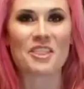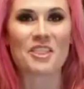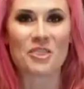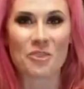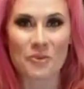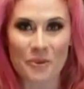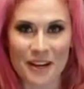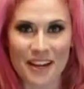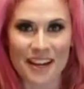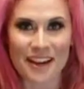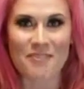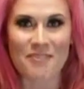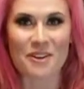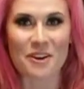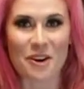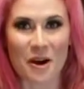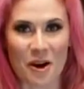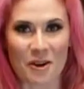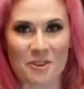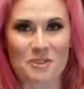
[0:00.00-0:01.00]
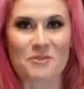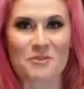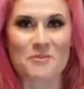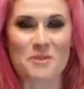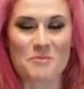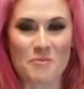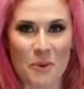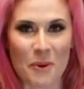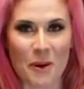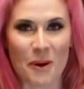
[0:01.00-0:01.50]
3 of the cards from
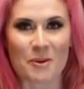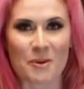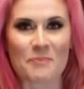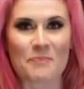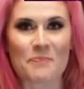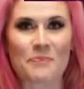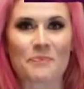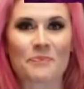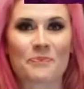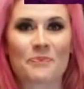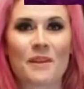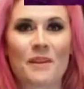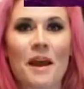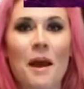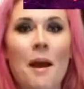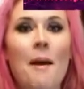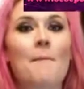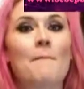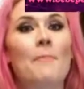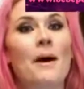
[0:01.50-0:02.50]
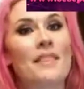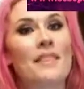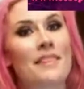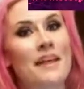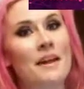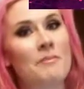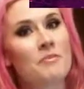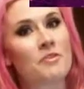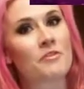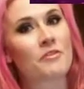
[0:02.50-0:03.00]
the board. Button
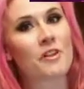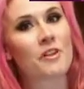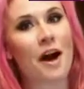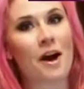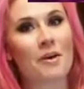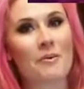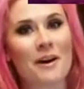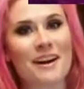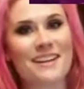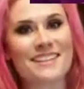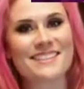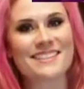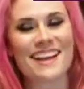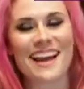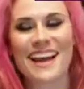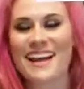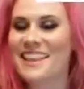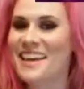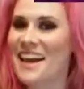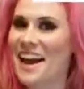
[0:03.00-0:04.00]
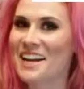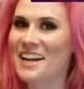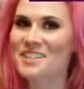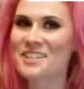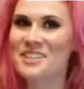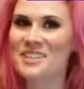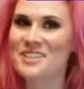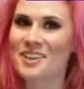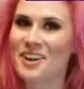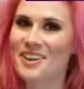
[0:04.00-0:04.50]
then move clockwise and the
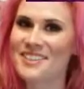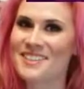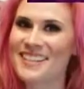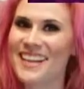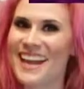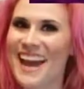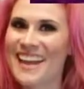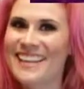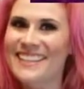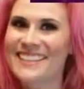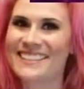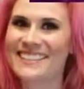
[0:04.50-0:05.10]
action starts again.